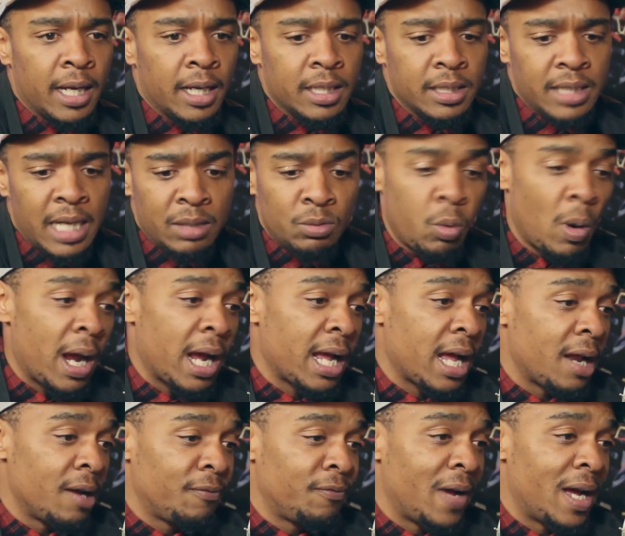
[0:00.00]
because that's why I
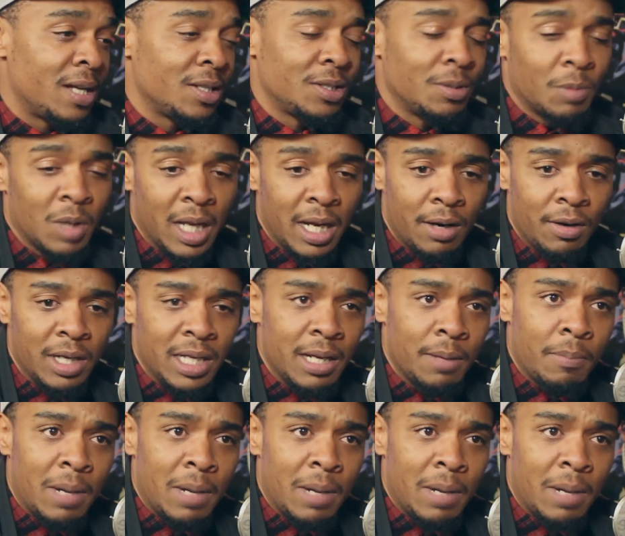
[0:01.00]
kind of found some clarity in